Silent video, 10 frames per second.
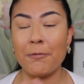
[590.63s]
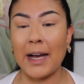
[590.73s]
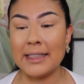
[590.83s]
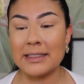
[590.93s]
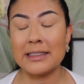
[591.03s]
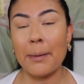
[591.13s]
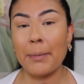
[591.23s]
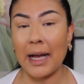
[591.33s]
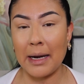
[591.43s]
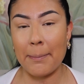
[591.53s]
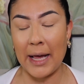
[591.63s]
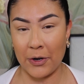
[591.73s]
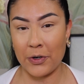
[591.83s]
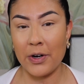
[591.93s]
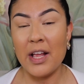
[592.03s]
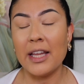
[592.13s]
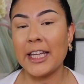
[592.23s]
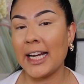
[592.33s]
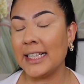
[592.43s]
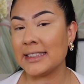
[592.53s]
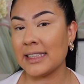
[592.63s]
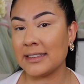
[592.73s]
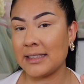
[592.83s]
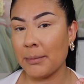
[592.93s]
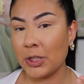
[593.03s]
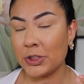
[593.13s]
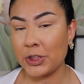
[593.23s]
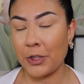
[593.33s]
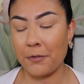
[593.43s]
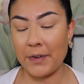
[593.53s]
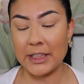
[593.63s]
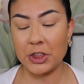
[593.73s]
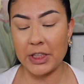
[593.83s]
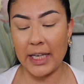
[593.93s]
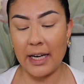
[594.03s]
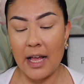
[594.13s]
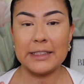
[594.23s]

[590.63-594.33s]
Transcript: find some kind of powder that is similar to your face shade.